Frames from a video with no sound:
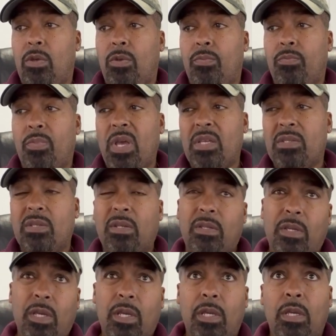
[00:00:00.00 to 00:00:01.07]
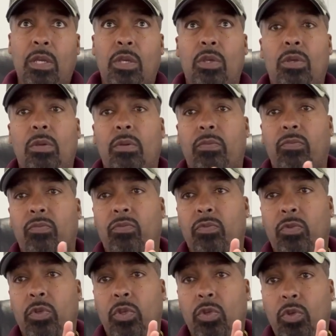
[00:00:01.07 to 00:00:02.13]
basically,
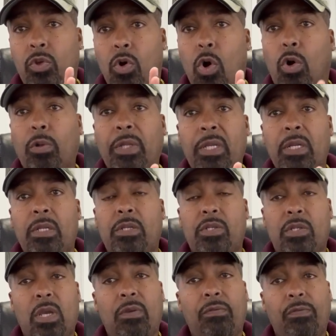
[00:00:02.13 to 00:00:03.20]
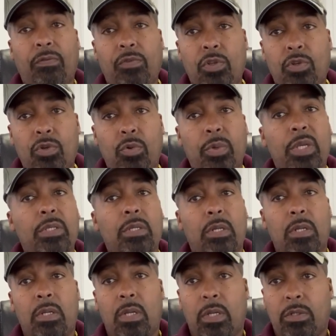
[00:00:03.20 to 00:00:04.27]
you only need to stay 52 weeks at
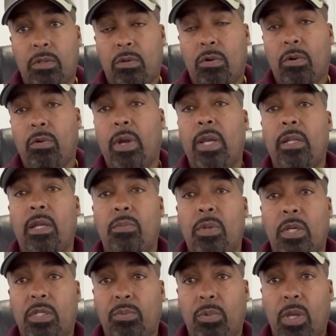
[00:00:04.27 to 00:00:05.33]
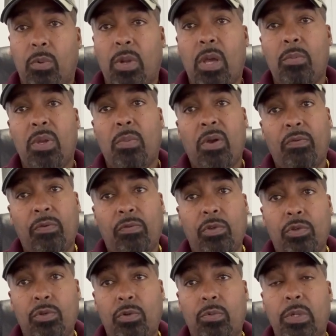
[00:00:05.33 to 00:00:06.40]
the next lower grade. Let me explain what I mean by
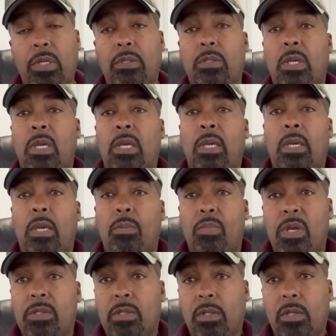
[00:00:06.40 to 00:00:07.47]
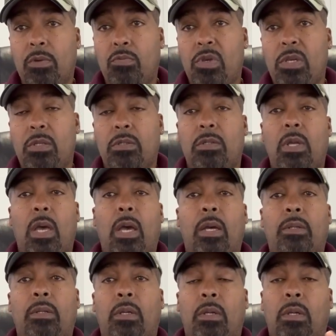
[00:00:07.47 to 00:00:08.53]
52 weeks. It basically means
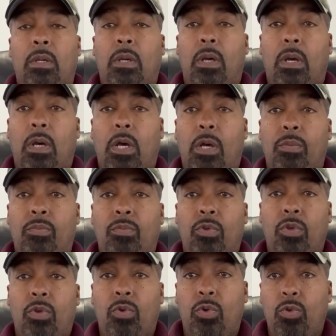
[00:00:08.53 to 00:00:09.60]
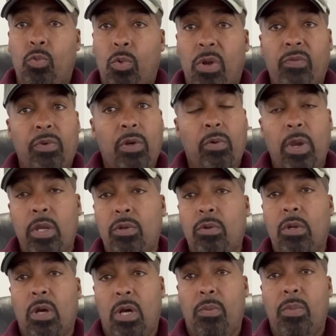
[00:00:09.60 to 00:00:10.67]
that whatever grade you
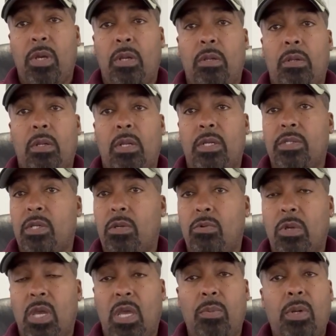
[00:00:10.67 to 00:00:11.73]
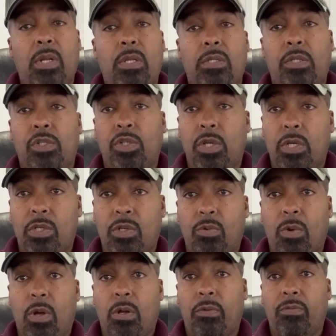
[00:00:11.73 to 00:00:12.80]
come in, let's say you came in as a
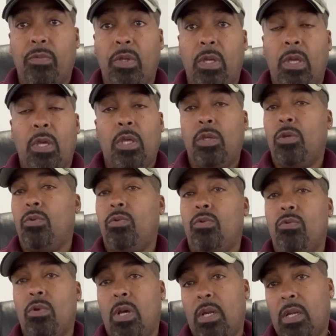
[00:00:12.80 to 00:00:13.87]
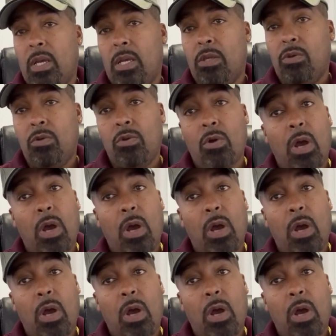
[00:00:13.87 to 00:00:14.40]
GS-12, you're